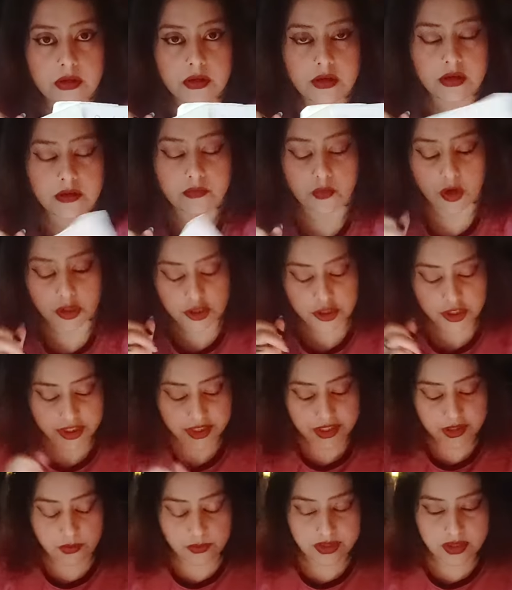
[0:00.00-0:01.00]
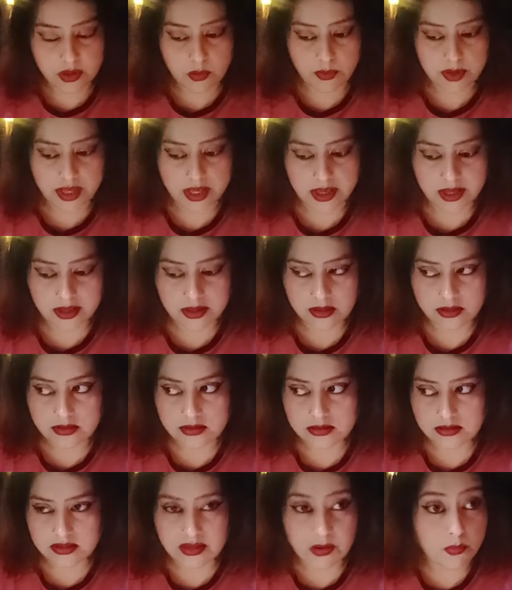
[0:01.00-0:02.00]
Watching you in a way,
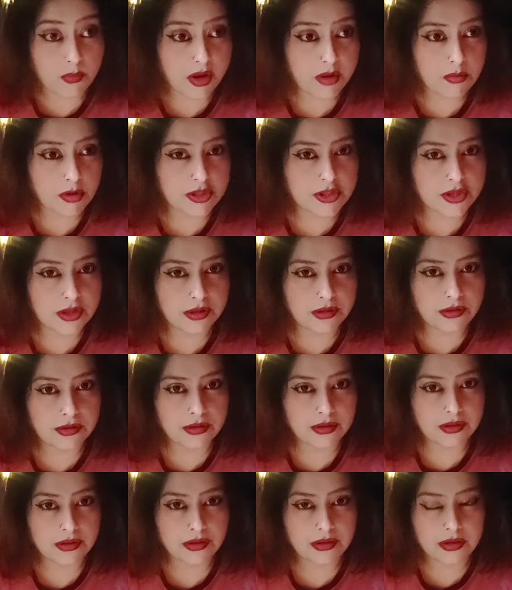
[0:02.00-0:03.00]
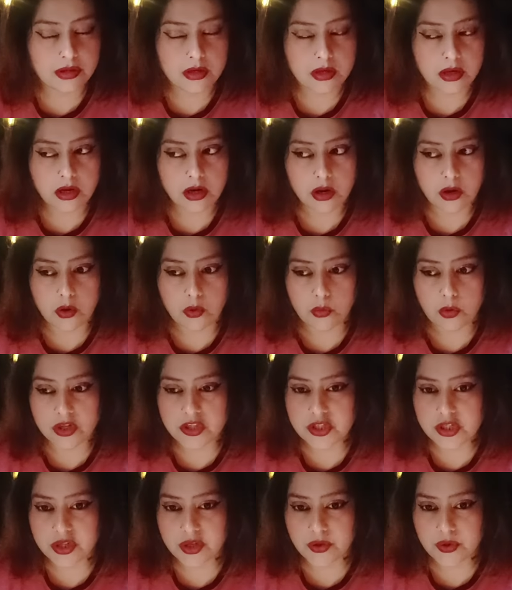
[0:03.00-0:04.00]
somewhere watching you. Or
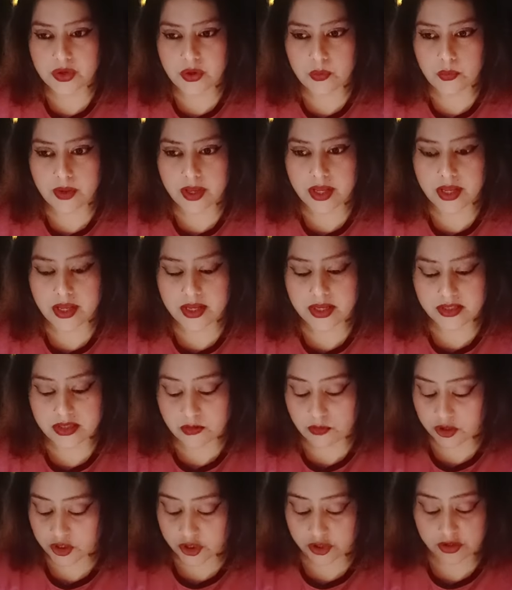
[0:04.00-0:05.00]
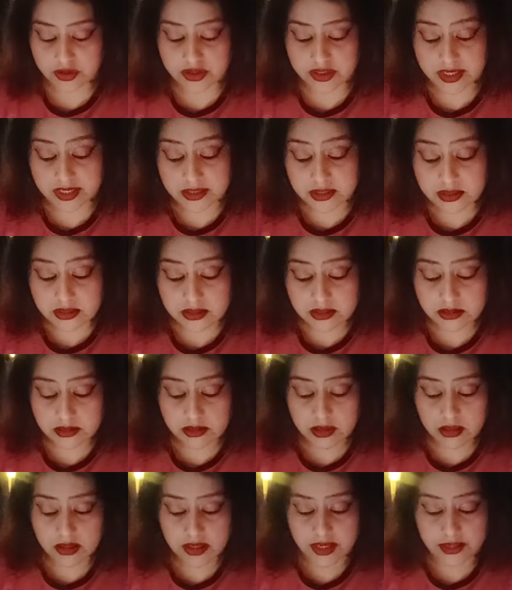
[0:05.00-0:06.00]
watching you in a way, they're watching your status.
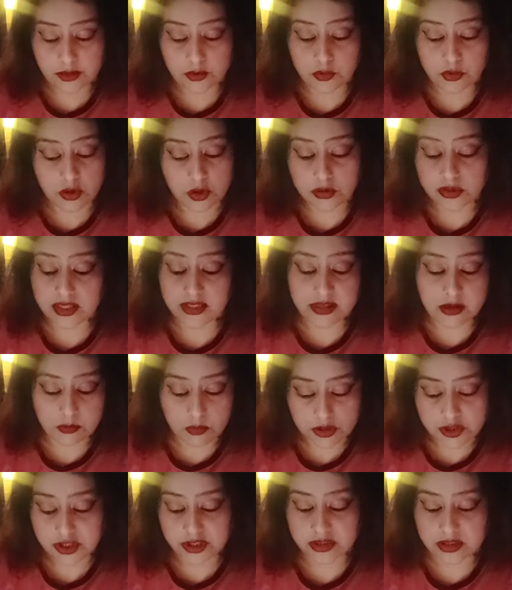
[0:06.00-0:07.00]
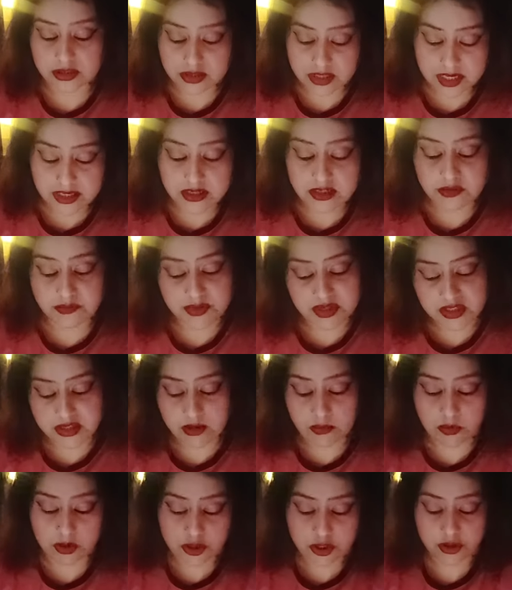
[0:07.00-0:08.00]
And you know that they're watching the status, means they're
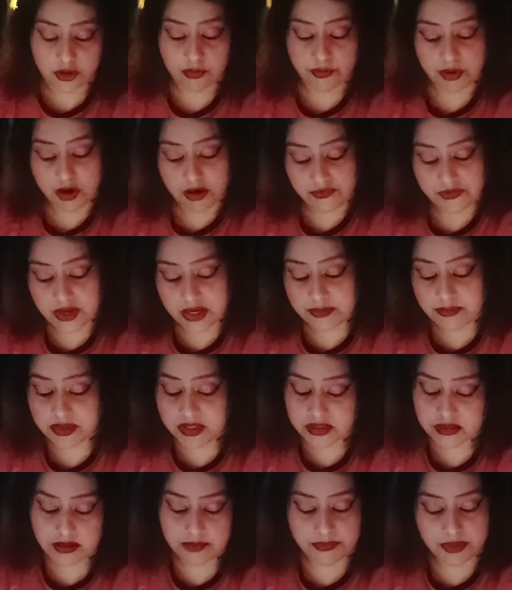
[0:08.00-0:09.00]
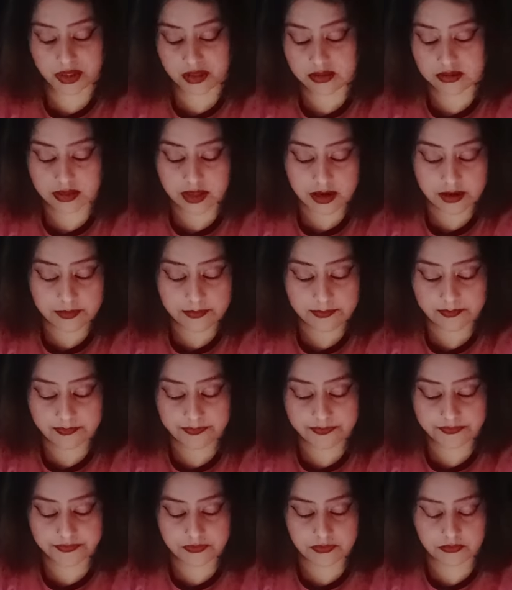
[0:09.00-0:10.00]
watching your profile, means something is there.
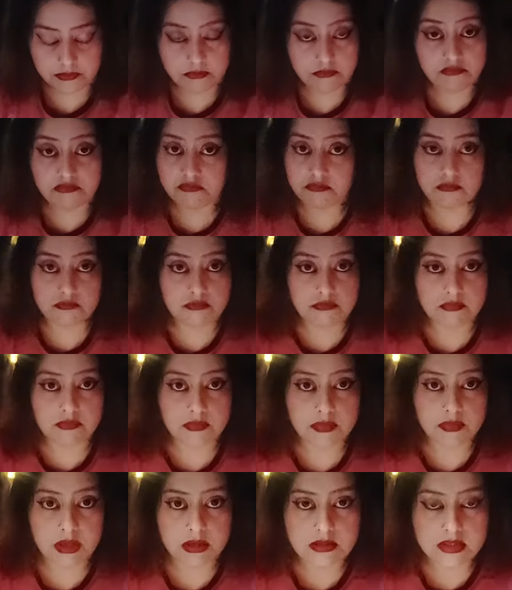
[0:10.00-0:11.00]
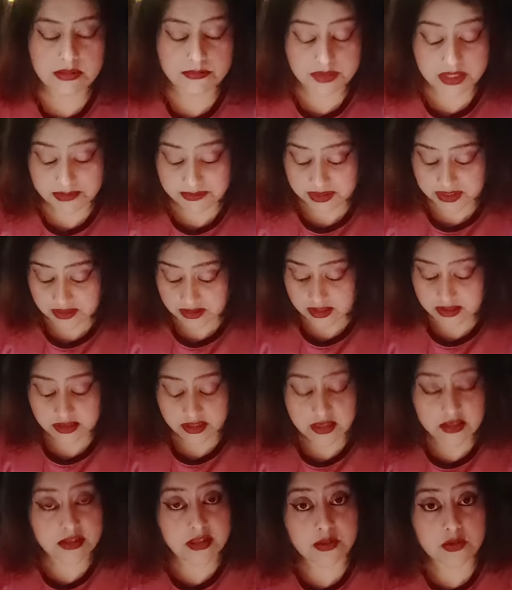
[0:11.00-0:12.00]
Sometimes it's
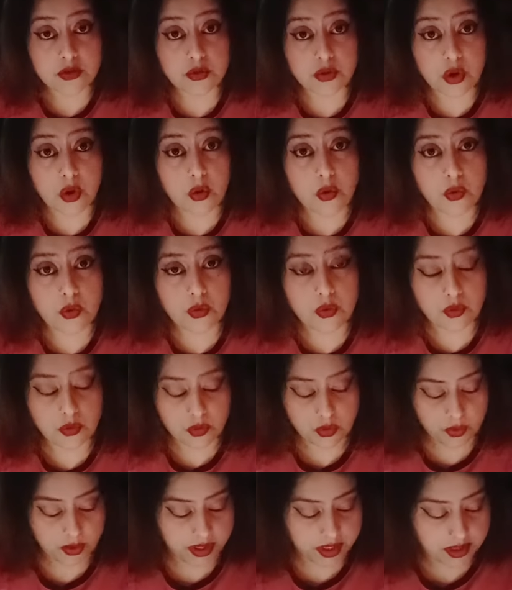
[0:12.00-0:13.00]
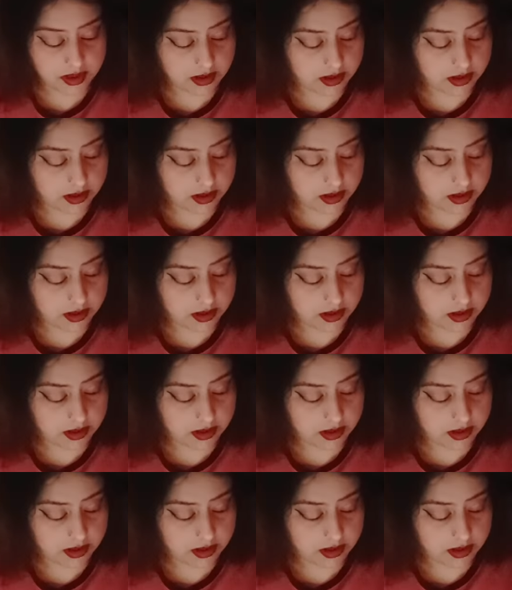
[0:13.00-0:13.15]
easy to know. Okay?